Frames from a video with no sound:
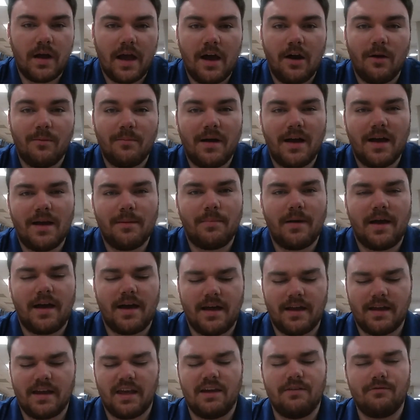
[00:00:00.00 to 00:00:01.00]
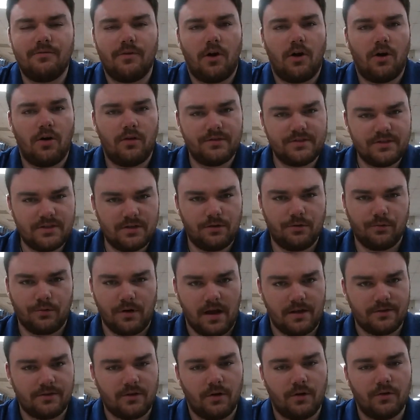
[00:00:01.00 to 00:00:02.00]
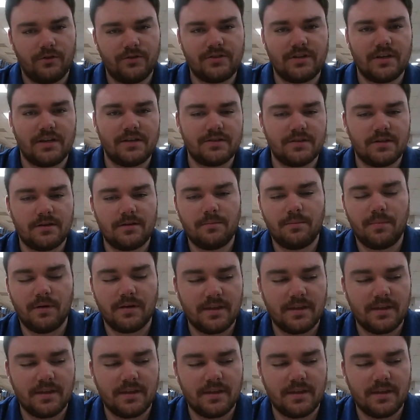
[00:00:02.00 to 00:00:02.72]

how my bag evolves throughout the whole season,